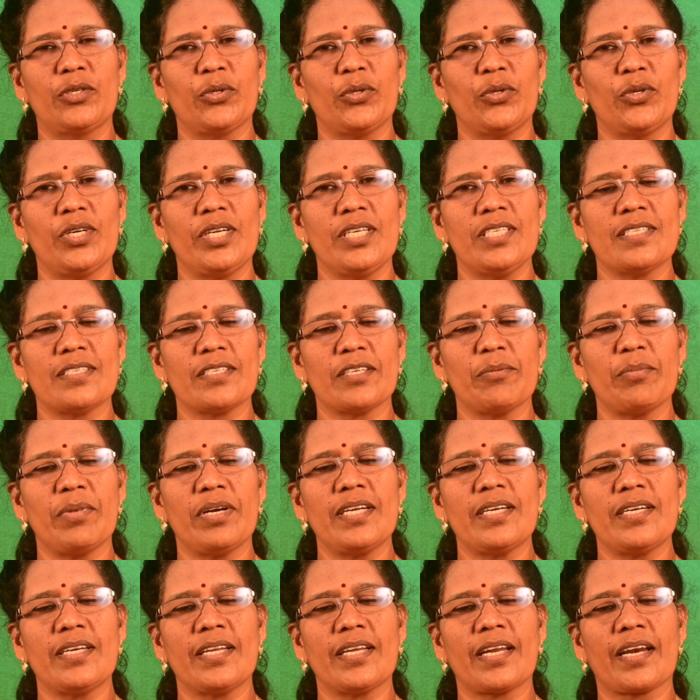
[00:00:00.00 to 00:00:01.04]
to
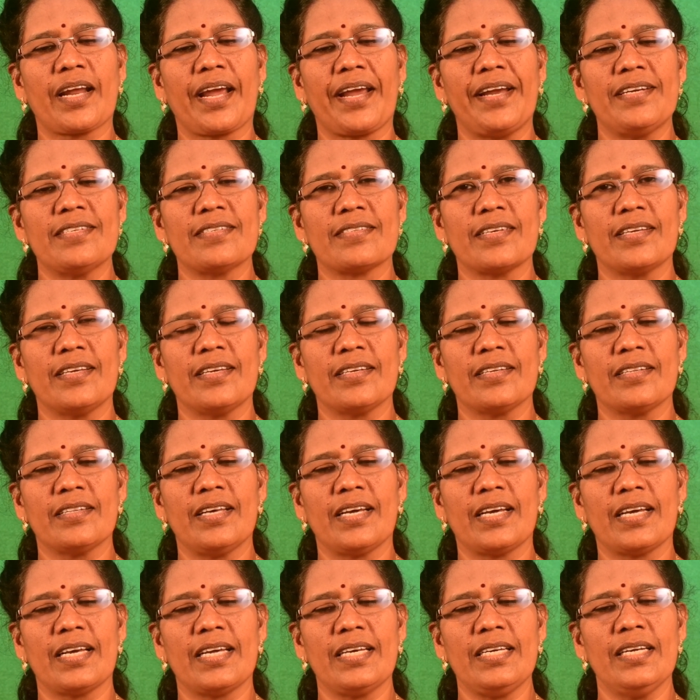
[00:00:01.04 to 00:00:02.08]
disability rights in
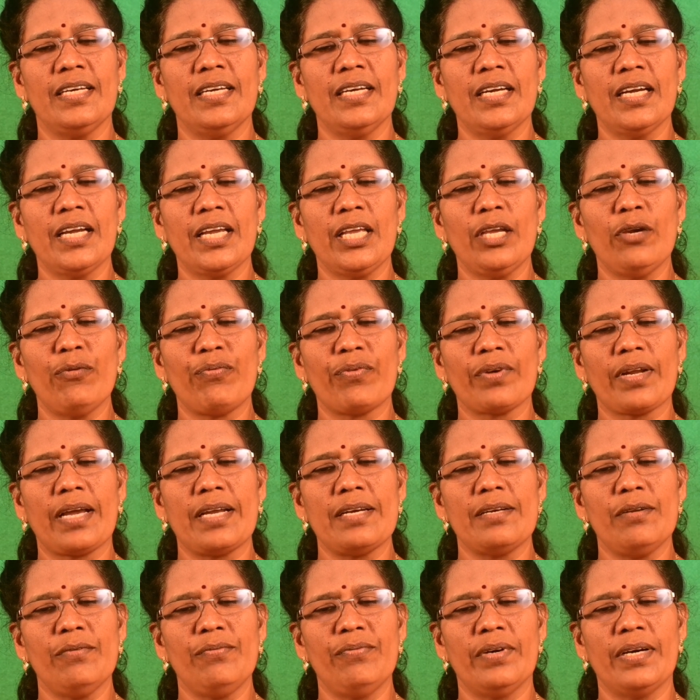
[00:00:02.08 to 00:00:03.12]
that, if
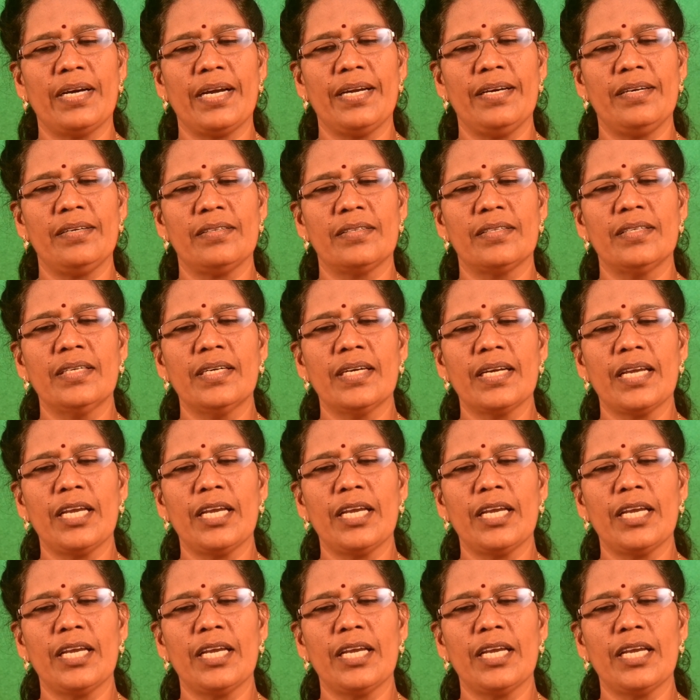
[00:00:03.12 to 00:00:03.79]
ratified,